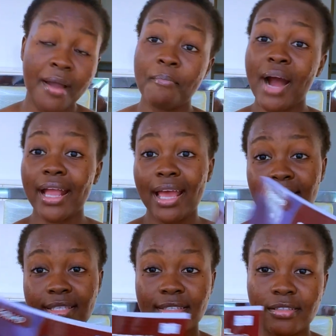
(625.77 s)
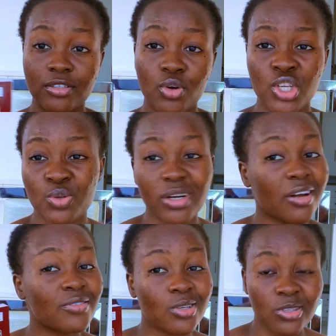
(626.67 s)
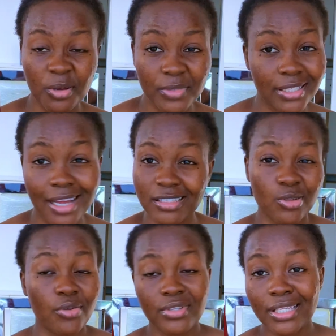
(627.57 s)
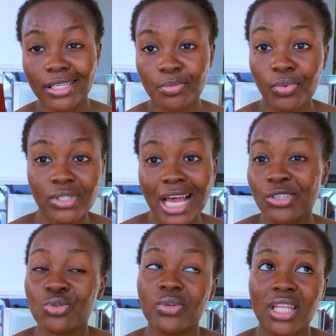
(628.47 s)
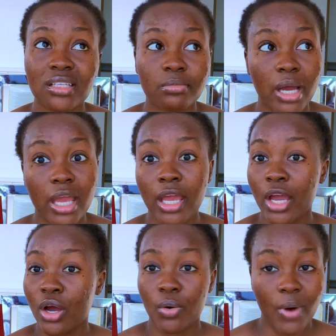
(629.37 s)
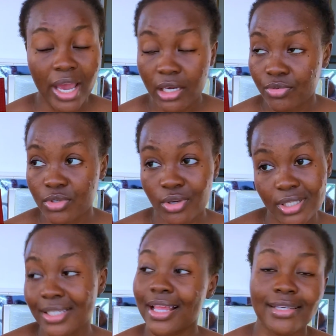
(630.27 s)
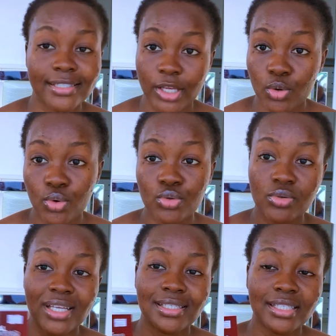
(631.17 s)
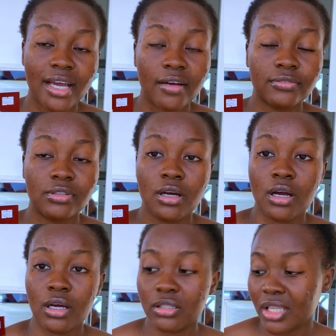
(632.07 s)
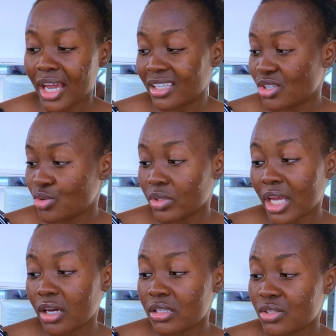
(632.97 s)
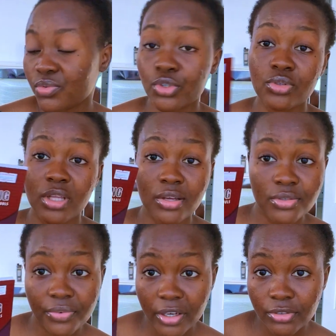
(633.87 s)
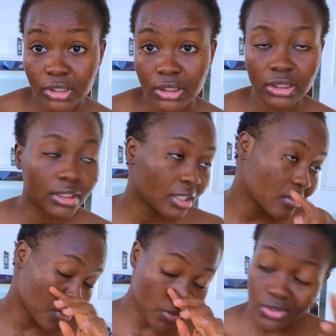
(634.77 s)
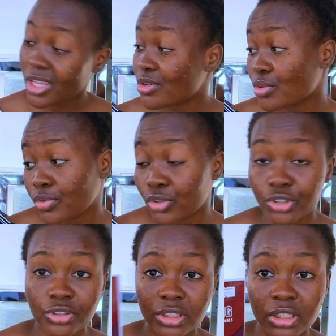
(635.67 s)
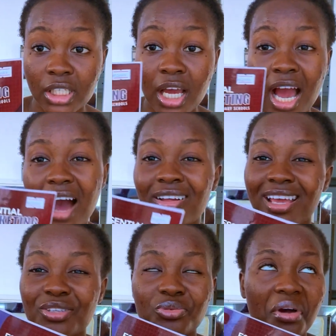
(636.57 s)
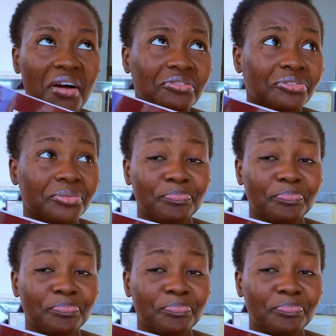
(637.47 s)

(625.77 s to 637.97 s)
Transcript: marketing is one of those subjects that's not related, but I just wanted my Waec results / Neco to actually have 9. This one I got it for 2,400, and then it will have